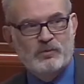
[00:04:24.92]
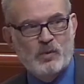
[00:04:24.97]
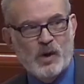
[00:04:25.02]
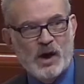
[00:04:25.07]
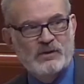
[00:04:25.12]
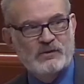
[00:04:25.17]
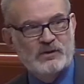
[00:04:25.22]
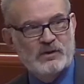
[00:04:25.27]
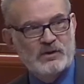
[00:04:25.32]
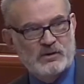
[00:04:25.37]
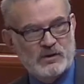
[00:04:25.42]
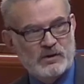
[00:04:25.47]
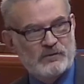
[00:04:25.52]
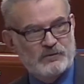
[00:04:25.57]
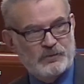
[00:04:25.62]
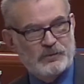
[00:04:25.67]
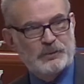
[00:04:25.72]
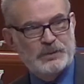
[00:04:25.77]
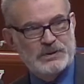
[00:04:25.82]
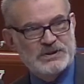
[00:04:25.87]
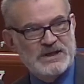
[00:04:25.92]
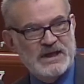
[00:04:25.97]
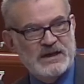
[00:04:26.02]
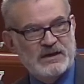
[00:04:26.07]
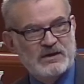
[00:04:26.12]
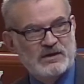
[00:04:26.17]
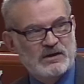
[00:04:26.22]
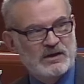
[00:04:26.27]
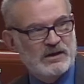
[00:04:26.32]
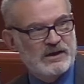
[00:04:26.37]
one
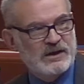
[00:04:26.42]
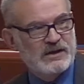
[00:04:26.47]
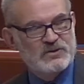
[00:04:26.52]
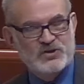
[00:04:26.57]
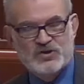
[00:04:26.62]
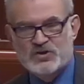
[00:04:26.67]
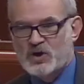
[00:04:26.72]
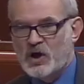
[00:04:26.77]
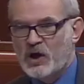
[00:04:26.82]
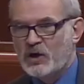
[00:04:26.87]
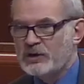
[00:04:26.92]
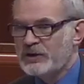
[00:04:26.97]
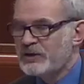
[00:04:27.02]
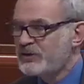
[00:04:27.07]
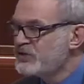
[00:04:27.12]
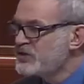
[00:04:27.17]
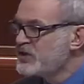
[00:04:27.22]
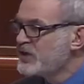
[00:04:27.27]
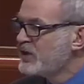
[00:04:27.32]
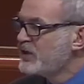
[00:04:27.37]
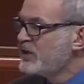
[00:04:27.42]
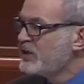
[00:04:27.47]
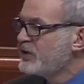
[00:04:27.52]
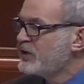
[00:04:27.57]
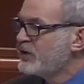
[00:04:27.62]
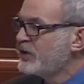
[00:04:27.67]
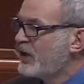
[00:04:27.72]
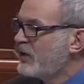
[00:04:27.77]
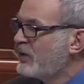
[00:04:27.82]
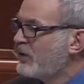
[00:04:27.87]
particularly in Scotland. You
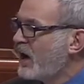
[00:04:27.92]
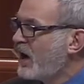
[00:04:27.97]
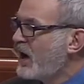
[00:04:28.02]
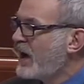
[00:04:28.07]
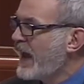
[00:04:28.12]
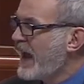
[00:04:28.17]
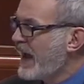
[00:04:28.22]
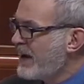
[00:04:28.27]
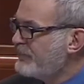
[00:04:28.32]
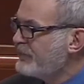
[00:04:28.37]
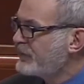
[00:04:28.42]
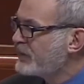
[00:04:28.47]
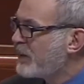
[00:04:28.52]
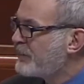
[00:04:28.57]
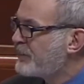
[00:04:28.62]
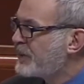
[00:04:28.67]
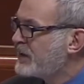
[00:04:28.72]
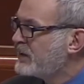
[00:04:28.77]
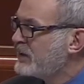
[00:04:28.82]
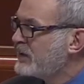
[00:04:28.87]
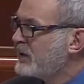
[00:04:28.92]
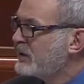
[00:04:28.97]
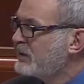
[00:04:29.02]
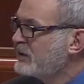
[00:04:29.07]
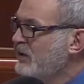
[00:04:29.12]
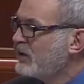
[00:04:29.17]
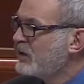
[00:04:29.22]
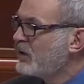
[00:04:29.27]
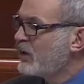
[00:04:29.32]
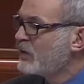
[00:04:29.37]
know, I have an opinion
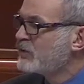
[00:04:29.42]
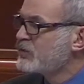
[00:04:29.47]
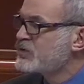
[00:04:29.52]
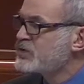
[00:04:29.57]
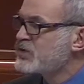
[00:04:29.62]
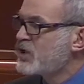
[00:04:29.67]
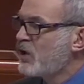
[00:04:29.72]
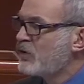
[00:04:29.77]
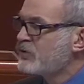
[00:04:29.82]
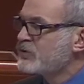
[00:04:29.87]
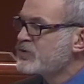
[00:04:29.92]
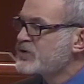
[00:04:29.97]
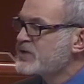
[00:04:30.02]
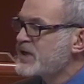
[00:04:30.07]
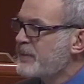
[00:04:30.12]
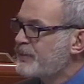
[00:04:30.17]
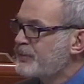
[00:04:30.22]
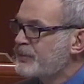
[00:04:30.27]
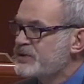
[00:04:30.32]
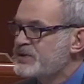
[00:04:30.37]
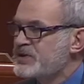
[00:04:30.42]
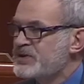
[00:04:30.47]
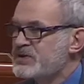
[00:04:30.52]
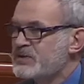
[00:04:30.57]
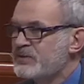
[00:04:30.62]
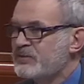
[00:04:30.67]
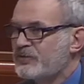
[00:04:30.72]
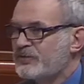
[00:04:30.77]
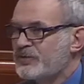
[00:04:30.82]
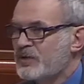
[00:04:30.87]
on, on
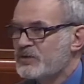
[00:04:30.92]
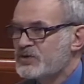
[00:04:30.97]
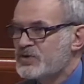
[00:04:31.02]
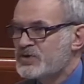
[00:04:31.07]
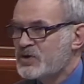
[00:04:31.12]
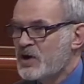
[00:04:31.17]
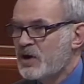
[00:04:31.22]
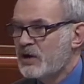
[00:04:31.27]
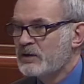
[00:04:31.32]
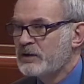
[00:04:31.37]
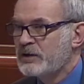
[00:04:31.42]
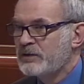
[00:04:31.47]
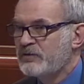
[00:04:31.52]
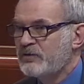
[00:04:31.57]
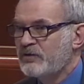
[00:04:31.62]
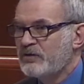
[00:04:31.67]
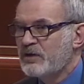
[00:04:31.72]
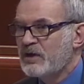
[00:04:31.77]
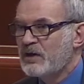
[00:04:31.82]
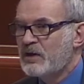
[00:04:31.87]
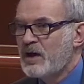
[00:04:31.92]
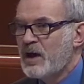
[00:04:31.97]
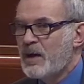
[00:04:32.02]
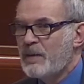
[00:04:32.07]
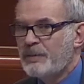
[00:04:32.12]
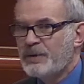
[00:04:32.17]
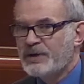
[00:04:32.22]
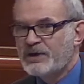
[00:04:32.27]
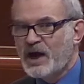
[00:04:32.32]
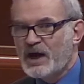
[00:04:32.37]
separatism for Scotland,
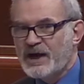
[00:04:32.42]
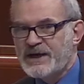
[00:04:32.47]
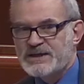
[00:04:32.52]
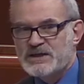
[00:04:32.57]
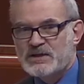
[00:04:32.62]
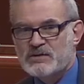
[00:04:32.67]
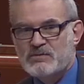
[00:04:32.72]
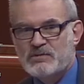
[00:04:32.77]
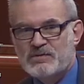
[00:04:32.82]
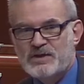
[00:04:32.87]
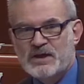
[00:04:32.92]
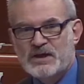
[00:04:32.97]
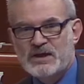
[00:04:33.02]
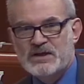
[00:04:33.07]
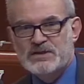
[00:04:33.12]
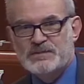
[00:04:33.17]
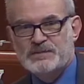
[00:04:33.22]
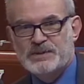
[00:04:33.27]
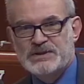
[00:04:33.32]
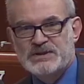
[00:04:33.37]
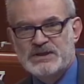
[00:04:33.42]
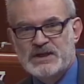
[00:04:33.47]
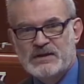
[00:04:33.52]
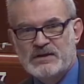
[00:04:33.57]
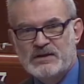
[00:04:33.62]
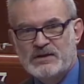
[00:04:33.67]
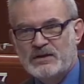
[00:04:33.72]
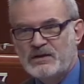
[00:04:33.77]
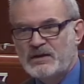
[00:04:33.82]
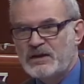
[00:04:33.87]
but I don't think it's
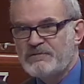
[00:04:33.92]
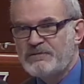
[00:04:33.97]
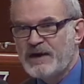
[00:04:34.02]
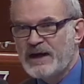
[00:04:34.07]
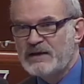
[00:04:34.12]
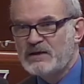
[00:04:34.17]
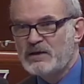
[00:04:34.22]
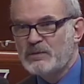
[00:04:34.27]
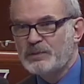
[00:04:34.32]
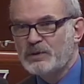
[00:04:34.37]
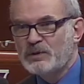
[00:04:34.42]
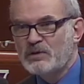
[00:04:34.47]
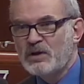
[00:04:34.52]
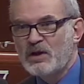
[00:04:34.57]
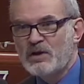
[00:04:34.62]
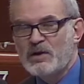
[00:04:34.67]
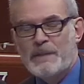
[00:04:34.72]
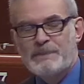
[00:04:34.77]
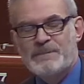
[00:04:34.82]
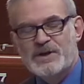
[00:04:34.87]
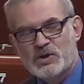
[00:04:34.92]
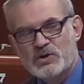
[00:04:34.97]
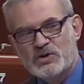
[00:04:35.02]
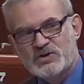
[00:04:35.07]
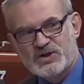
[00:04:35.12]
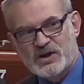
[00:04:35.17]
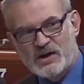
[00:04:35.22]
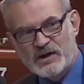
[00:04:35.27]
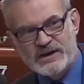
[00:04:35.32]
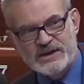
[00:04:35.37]
particularly valuable
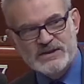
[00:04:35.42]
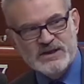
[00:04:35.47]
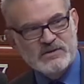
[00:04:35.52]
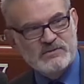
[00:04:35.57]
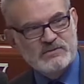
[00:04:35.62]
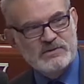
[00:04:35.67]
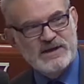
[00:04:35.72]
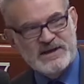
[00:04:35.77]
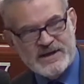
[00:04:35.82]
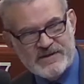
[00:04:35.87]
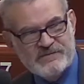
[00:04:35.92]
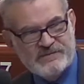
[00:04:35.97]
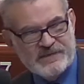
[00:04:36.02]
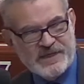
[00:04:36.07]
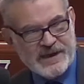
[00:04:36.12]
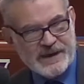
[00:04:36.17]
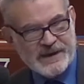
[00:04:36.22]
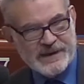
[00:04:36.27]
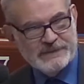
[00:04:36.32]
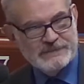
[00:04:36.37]
because I don't live there.